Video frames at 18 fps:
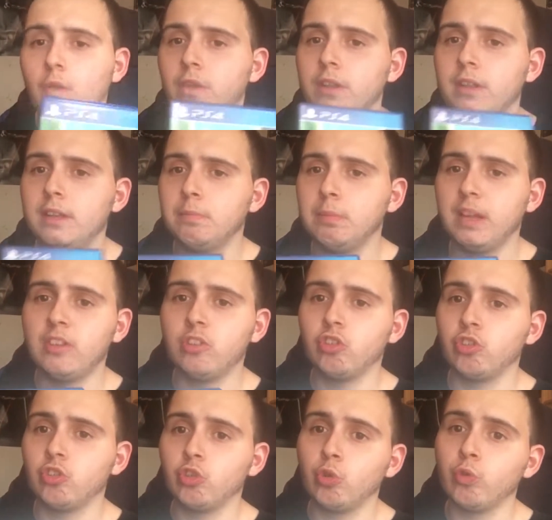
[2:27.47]
the
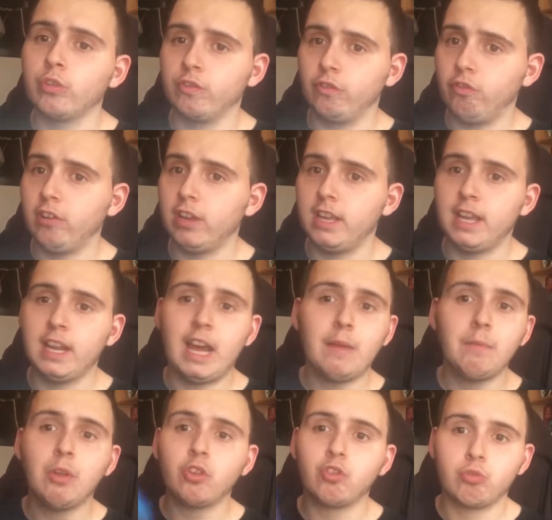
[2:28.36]
PlayStation Store is free, and I
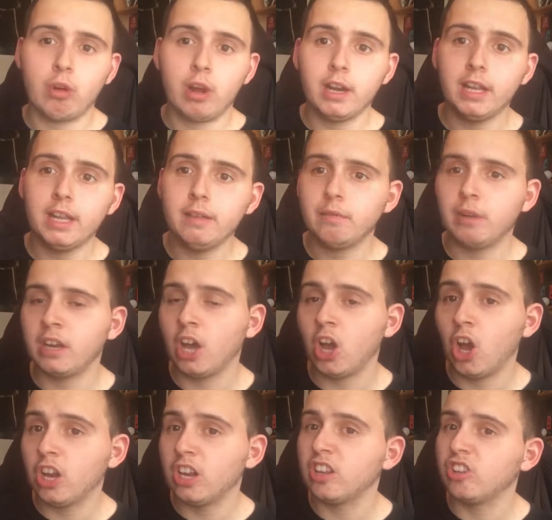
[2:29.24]
have not tried it, and I
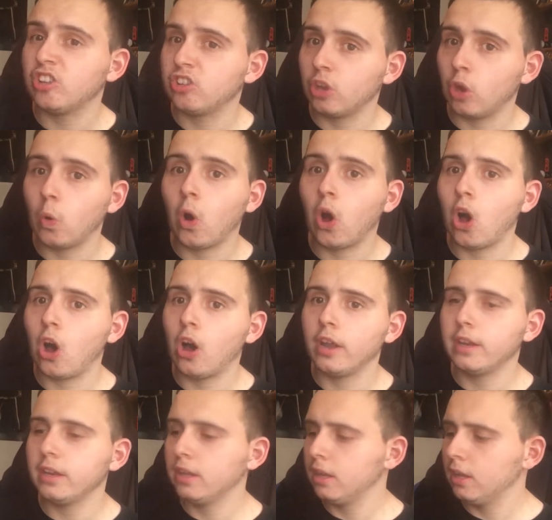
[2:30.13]
heard it's so
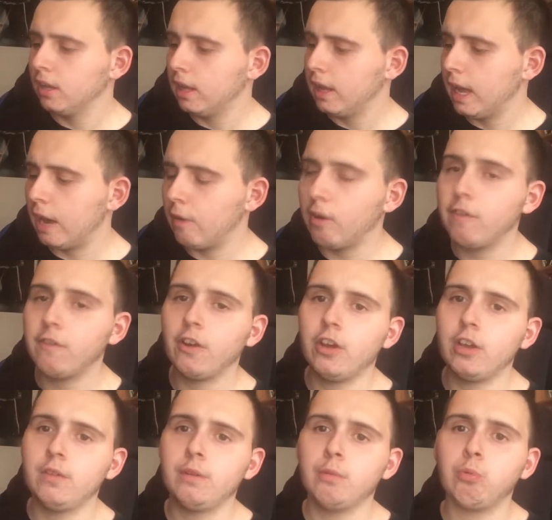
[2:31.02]
hard.
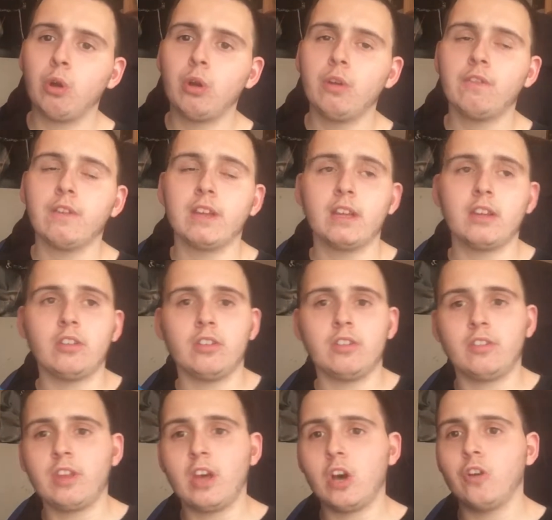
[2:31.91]
However, if you're probably thinking to
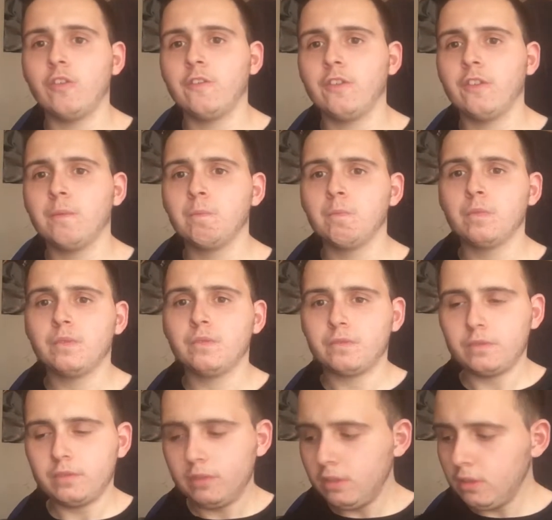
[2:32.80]
yourself,
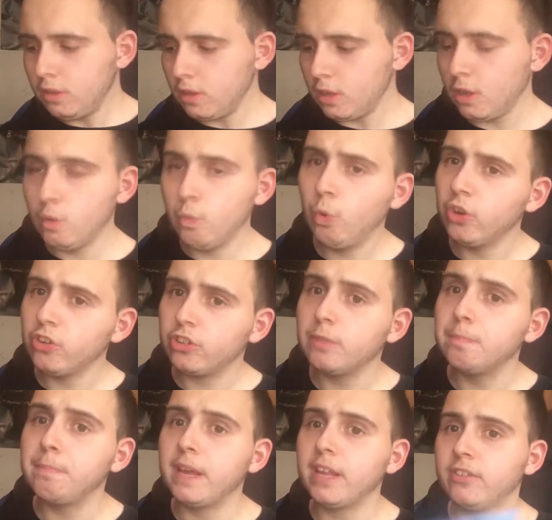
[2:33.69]
what's
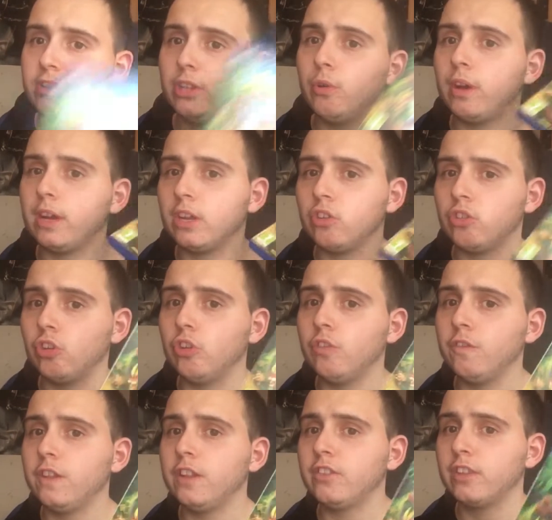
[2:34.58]
the best deal I could
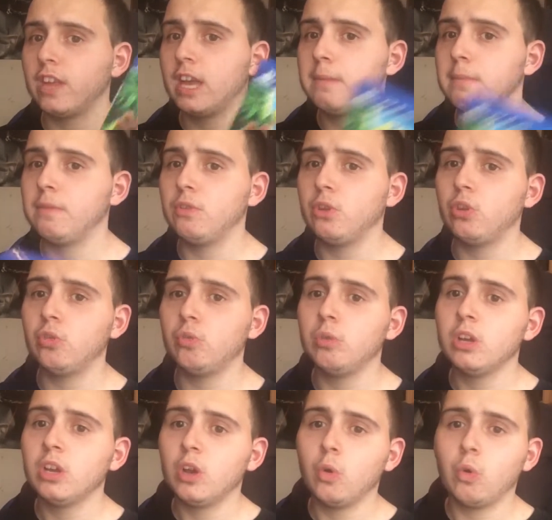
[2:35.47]
do for this game if you're
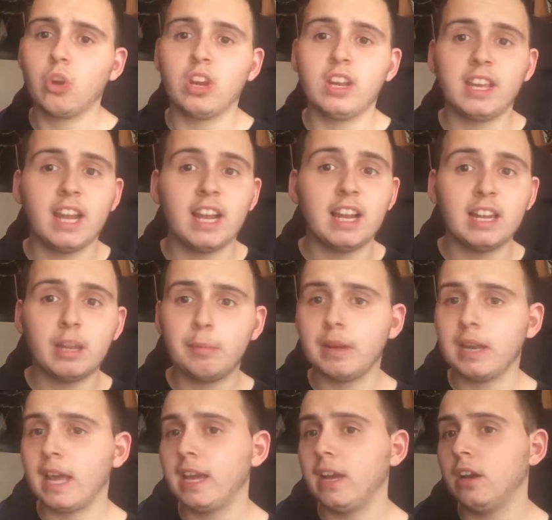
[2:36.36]
going to get it a little
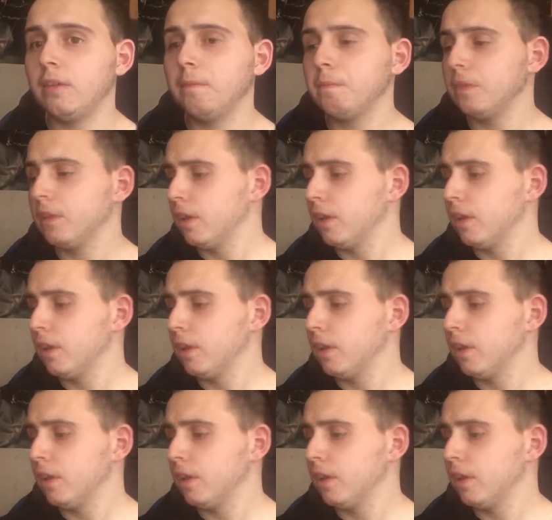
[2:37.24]
bit later?